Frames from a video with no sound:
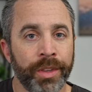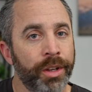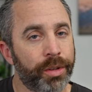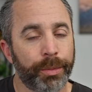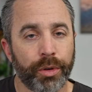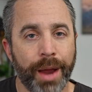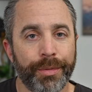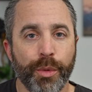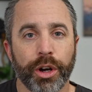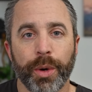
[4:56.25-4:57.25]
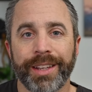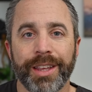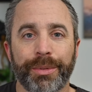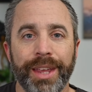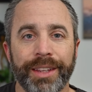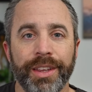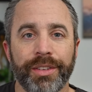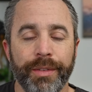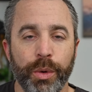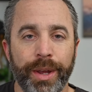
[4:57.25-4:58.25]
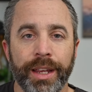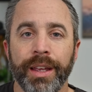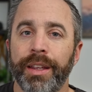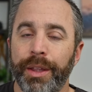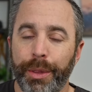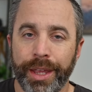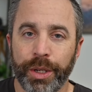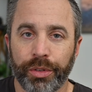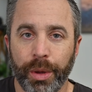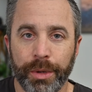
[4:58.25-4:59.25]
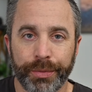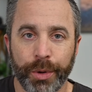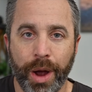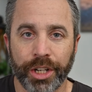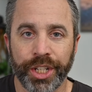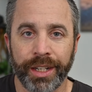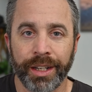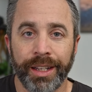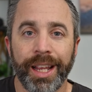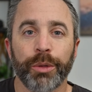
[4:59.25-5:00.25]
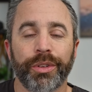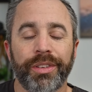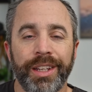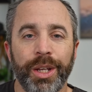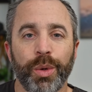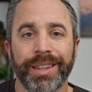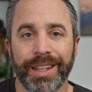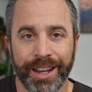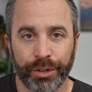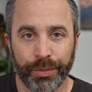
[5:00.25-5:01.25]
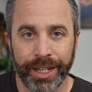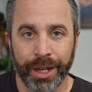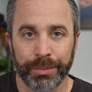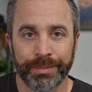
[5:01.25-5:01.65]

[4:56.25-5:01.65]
Subscribe for more great tips like this every week. Thank you so much for watching, and we'll see you in the next video.